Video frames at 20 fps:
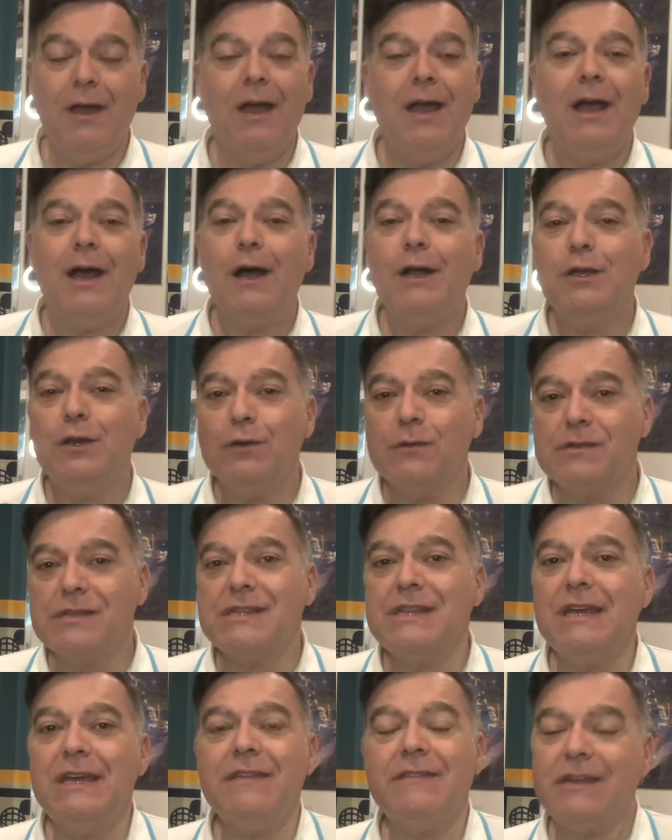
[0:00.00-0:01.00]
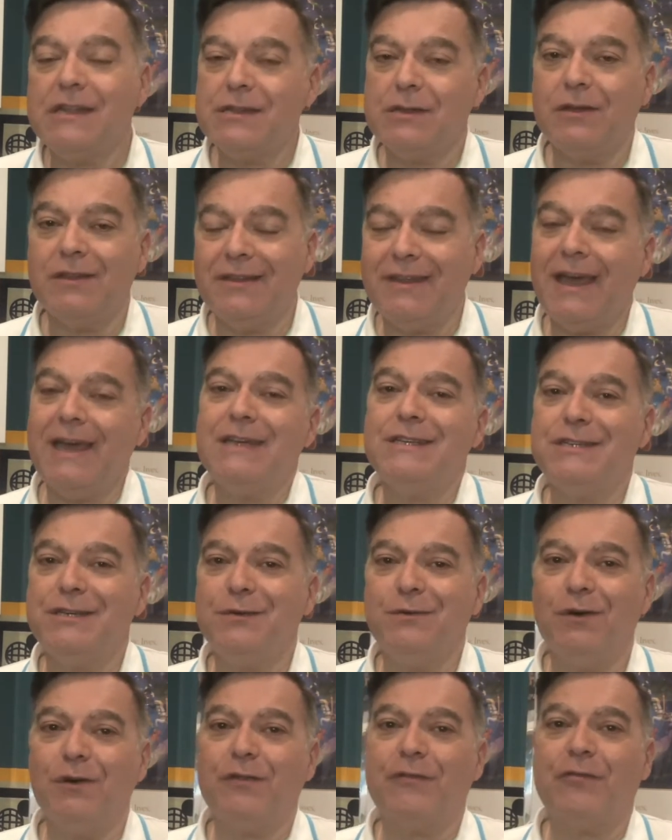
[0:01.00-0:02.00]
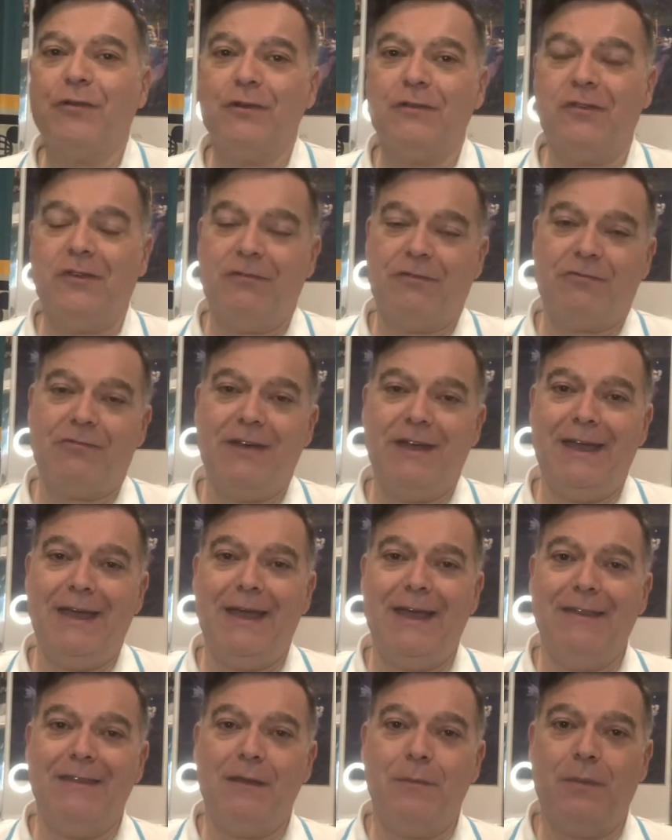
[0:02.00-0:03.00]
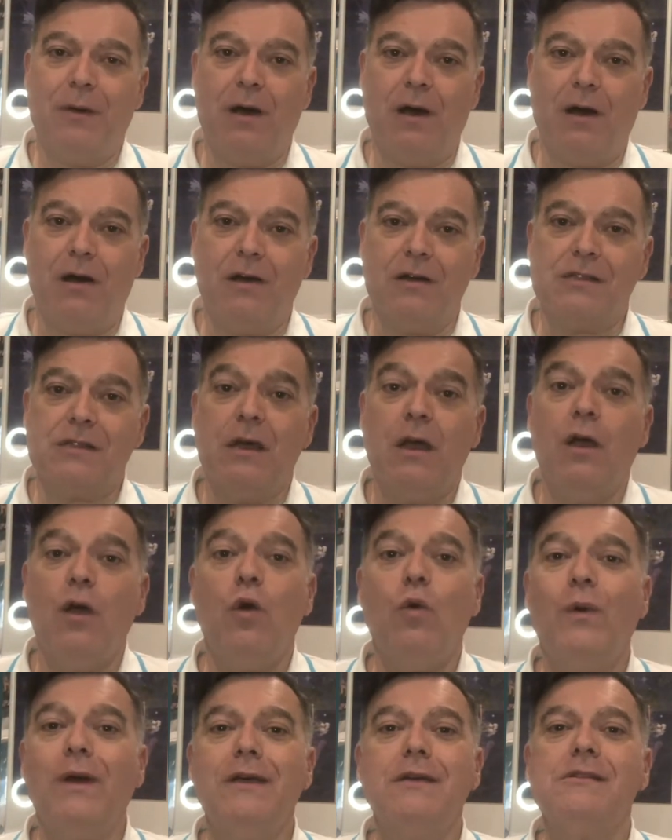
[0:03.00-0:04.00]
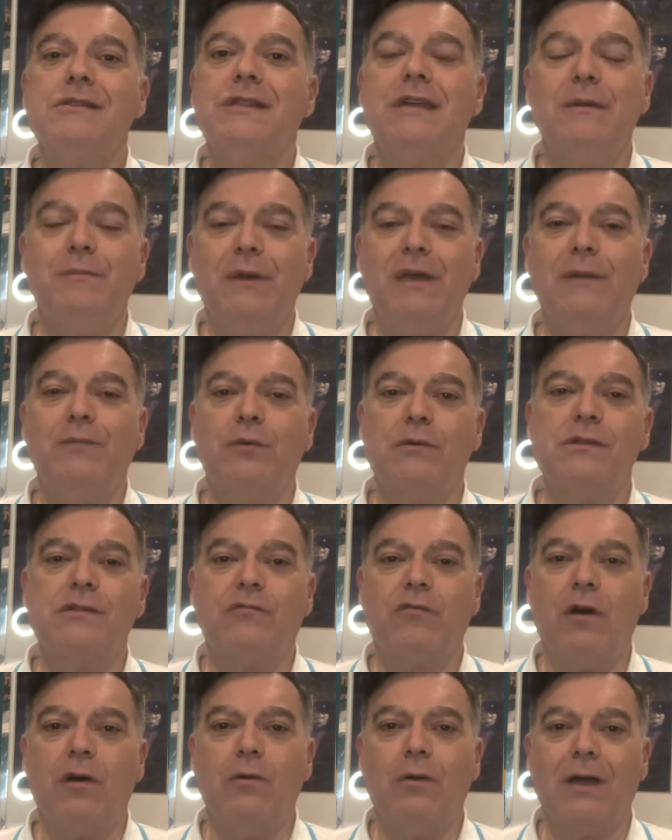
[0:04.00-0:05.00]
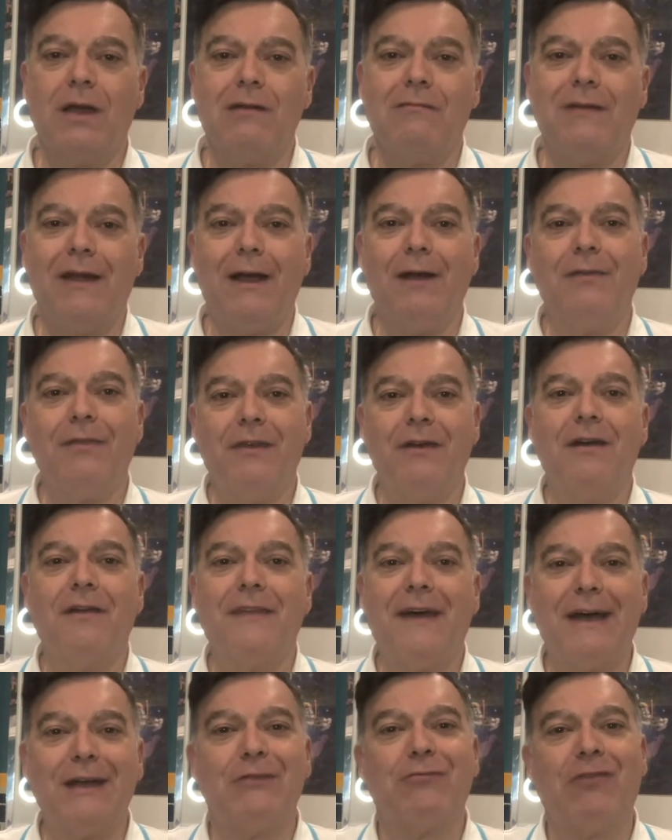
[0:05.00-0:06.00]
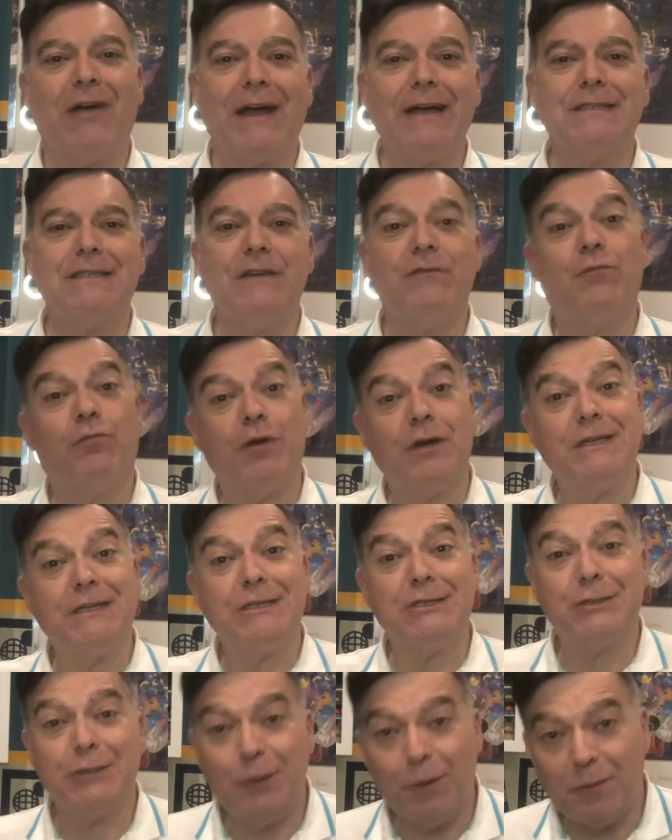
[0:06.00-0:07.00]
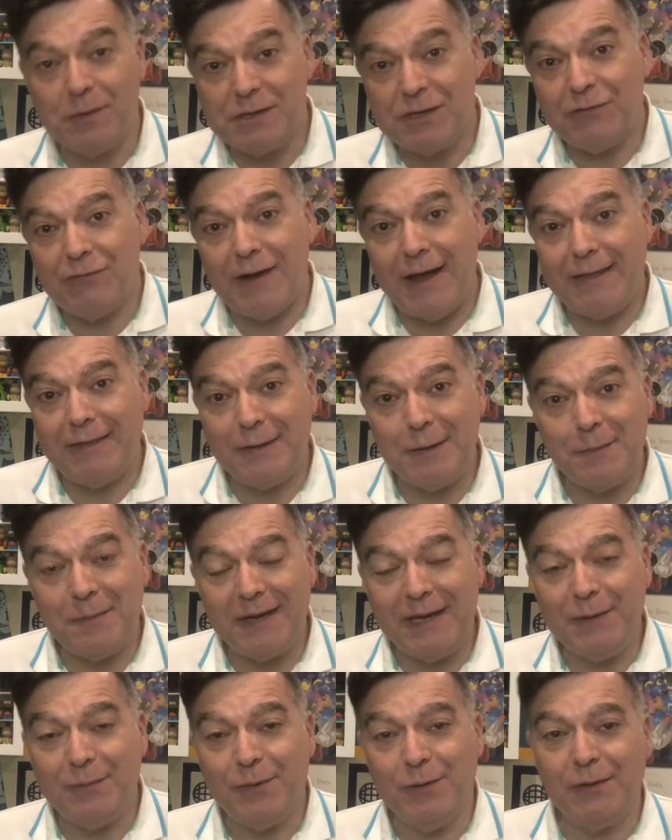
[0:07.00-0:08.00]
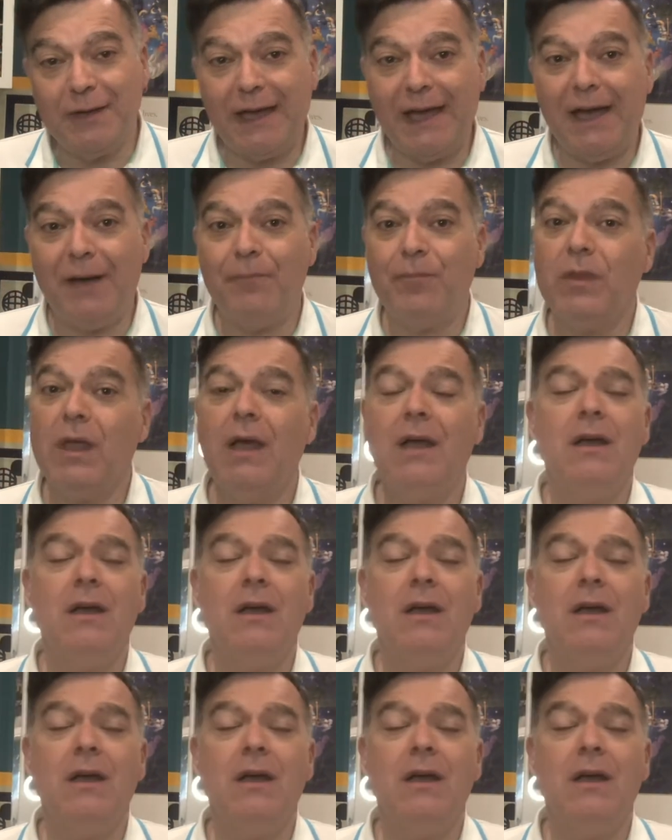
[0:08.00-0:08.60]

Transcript: and you'll see this on day 2 or 3 in the parks, where you see people strolling around that attractive British lobster red that people get.